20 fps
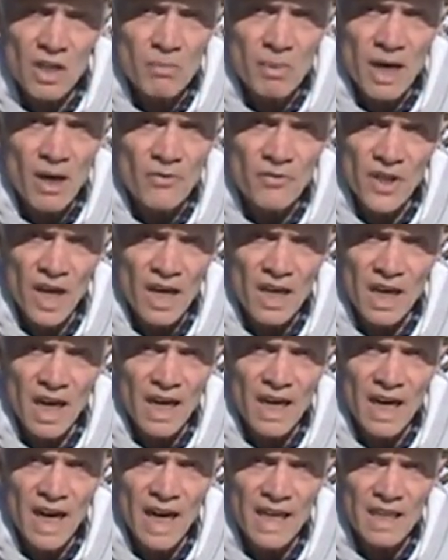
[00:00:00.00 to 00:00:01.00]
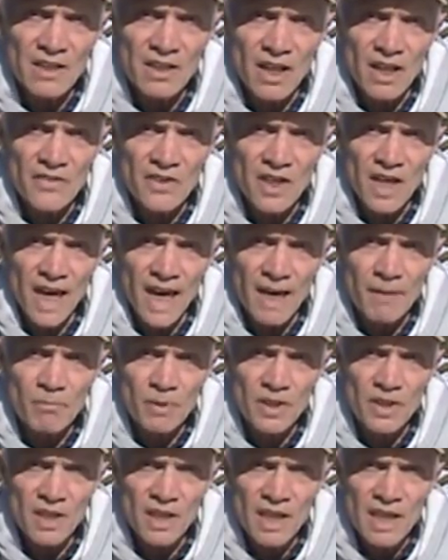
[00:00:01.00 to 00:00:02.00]
about their day like nothing
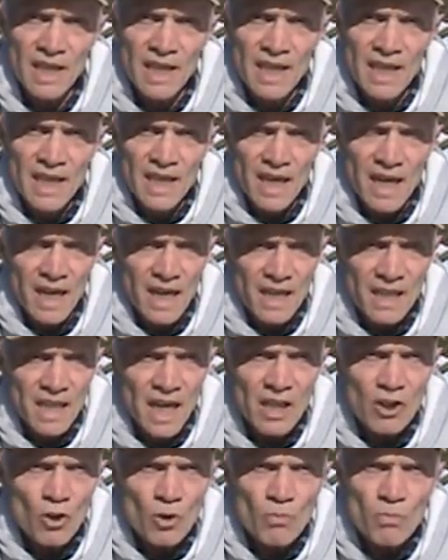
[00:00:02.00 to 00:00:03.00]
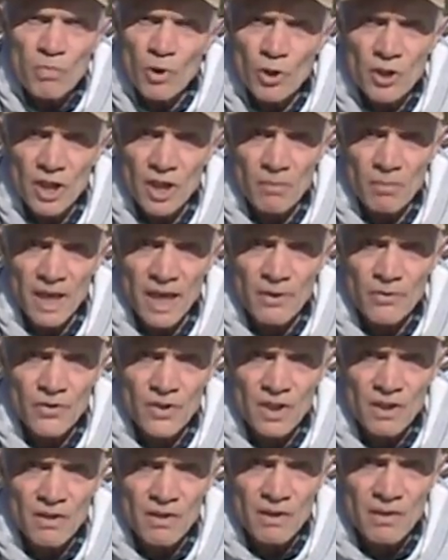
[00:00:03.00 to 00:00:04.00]
happened. They don't bother about
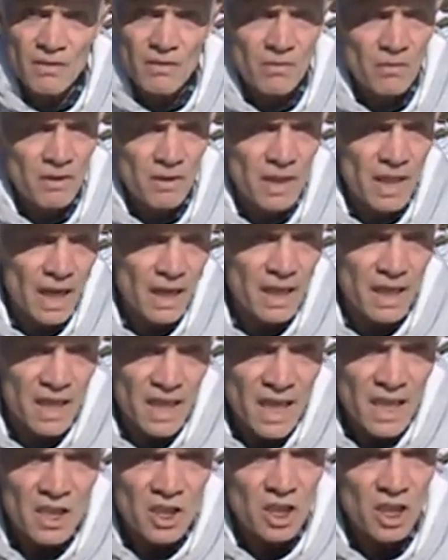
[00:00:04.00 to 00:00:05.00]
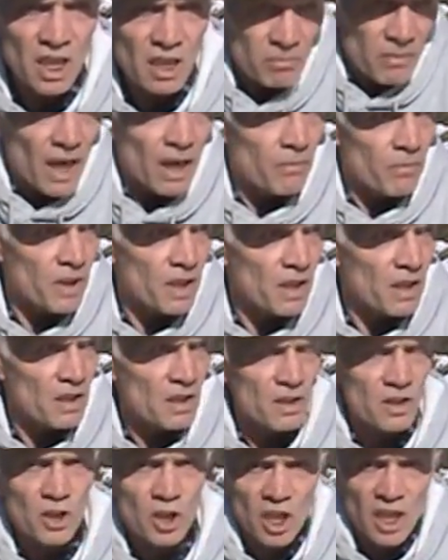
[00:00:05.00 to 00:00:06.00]
it. They initially
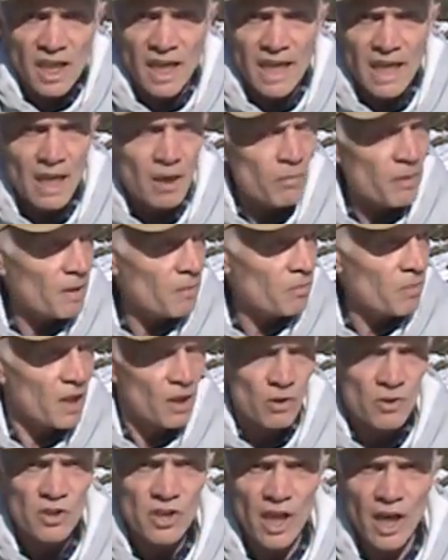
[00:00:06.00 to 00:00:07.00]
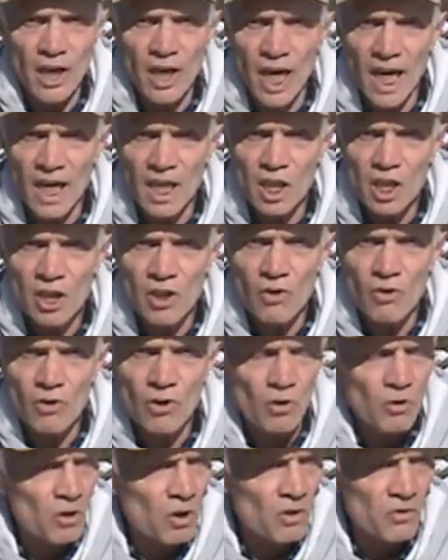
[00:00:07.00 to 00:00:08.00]
maybe shriek a bit because they hear a shock
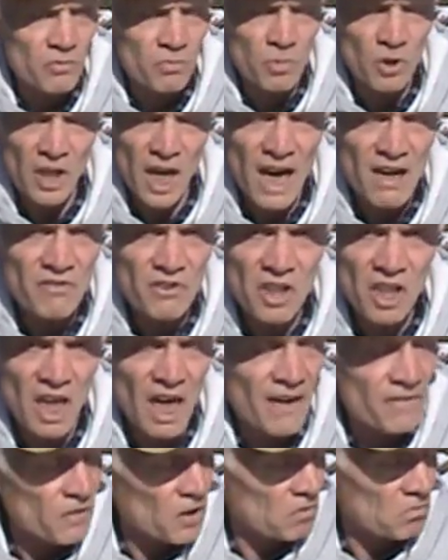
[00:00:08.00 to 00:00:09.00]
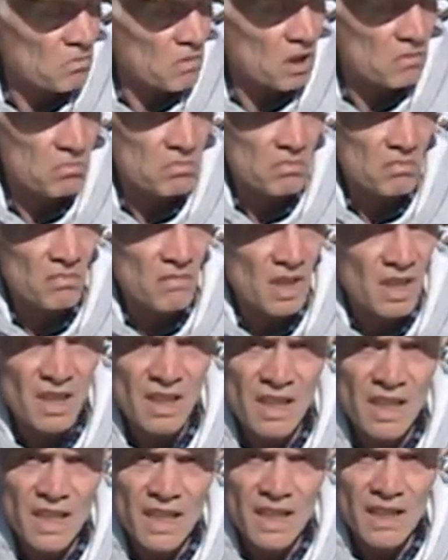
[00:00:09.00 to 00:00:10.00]
go off, but after that,
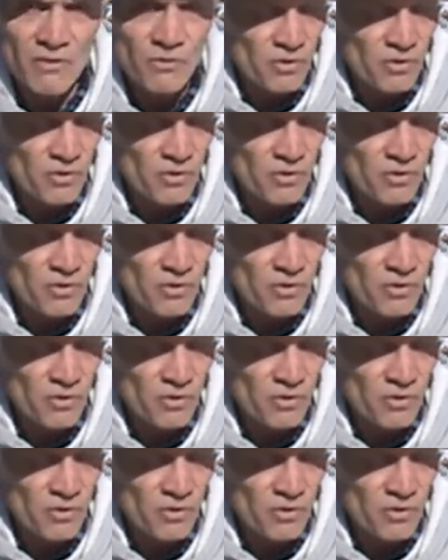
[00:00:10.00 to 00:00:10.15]
in